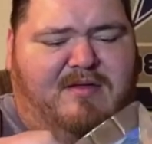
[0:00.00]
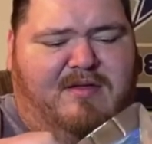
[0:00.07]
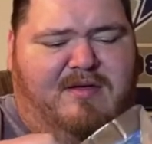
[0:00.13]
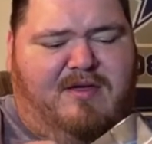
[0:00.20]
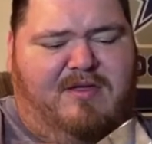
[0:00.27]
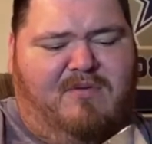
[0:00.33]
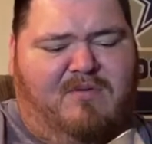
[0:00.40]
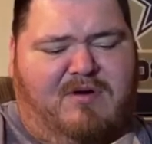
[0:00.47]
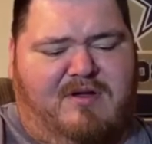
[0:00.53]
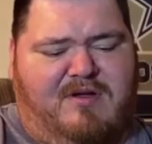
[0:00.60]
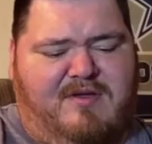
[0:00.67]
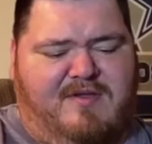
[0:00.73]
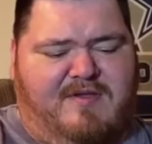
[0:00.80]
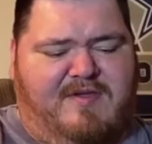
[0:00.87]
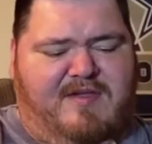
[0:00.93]
other
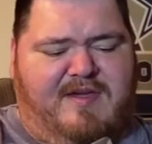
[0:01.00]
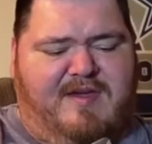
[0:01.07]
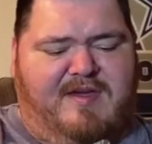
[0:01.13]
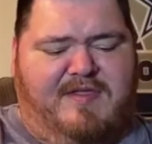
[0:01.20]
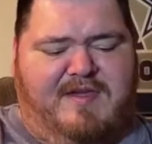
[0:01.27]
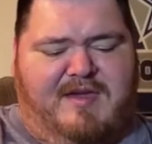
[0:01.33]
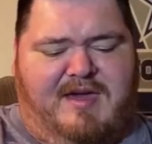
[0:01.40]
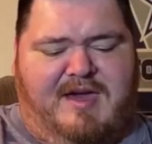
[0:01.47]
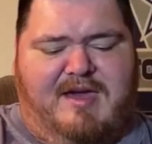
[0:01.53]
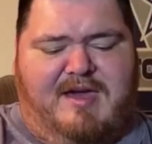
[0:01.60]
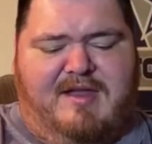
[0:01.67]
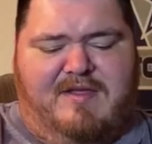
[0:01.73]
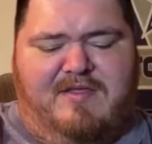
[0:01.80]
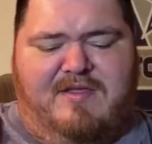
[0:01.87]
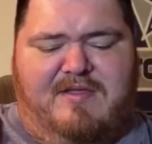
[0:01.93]
ones that they
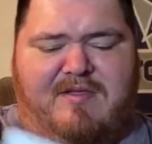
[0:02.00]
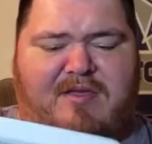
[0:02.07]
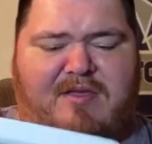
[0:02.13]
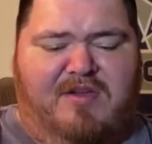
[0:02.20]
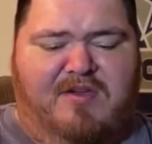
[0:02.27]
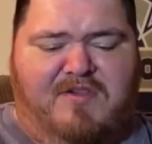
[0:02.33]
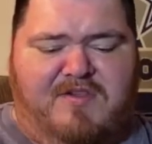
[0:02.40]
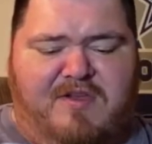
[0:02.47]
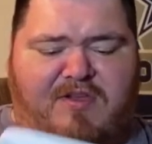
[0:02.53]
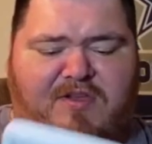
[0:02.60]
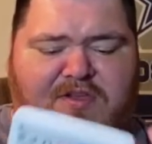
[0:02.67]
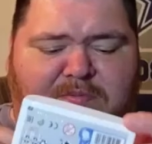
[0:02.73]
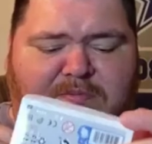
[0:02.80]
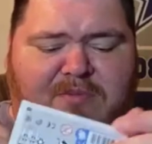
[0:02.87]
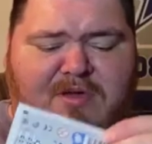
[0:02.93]
had in at least this
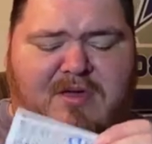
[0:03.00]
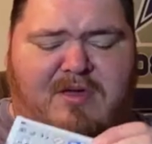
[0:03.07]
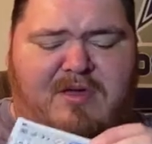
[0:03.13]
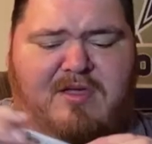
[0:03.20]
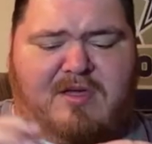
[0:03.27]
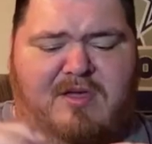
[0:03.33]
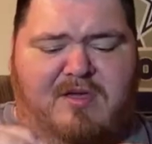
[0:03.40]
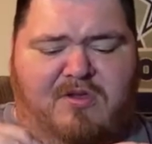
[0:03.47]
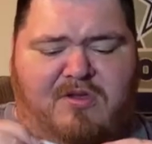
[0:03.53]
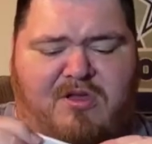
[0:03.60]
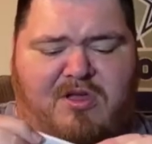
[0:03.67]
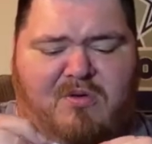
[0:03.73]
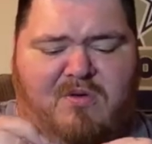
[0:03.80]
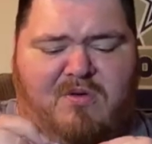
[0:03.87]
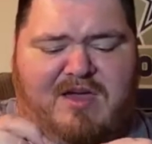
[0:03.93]
this
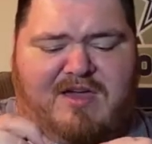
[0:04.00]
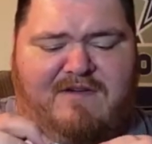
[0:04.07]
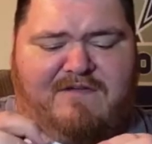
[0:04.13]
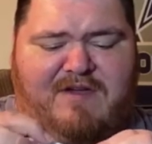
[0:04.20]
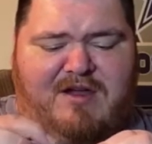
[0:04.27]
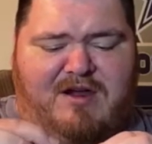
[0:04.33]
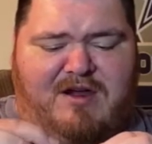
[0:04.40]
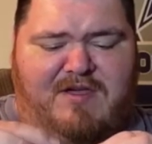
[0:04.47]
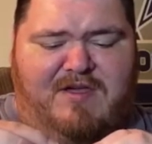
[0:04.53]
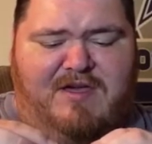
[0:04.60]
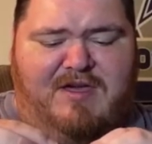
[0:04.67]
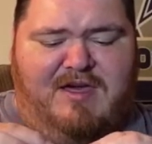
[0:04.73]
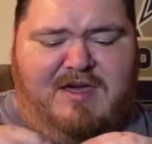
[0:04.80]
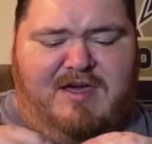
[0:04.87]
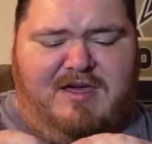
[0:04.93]
little wave here, they
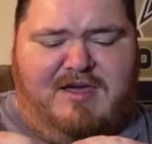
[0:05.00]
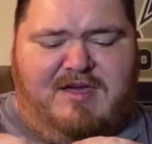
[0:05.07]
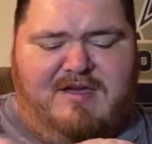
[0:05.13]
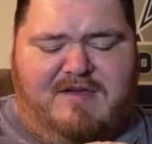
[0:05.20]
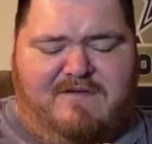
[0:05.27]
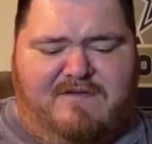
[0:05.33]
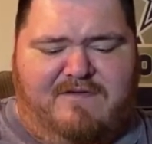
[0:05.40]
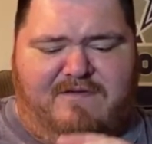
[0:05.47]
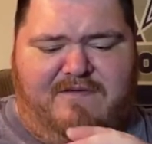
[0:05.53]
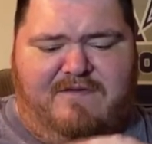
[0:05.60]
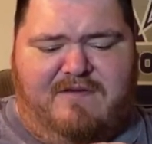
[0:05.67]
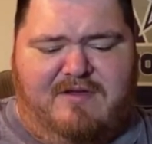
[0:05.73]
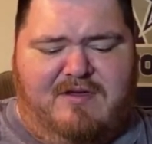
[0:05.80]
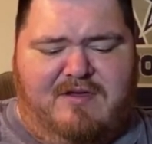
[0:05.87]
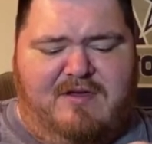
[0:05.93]
have
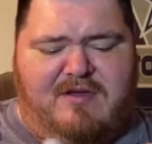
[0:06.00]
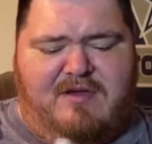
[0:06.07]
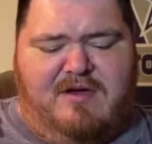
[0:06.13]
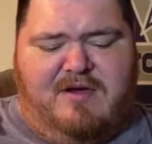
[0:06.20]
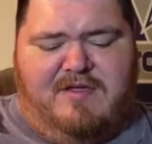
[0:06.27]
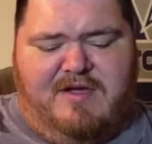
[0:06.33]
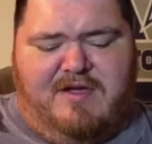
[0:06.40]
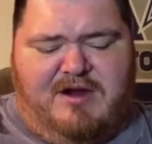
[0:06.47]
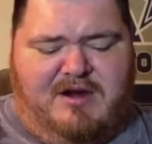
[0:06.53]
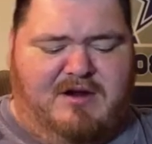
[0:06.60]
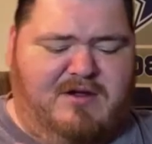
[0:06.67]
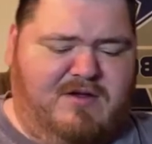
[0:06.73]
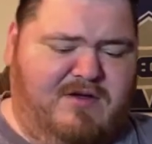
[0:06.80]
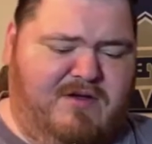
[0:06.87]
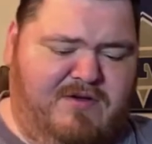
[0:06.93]
uh,
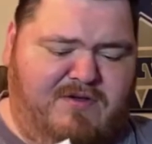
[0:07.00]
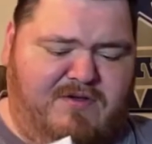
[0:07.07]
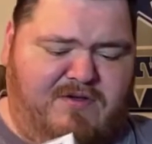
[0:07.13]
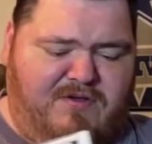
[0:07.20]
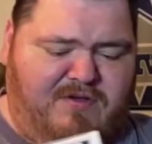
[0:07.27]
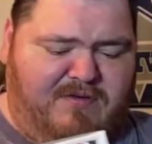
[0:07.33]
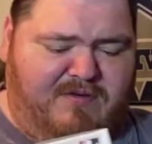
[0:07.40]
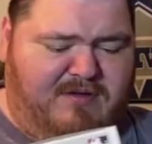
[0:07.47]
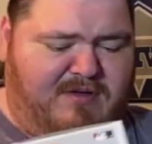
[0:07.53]
there's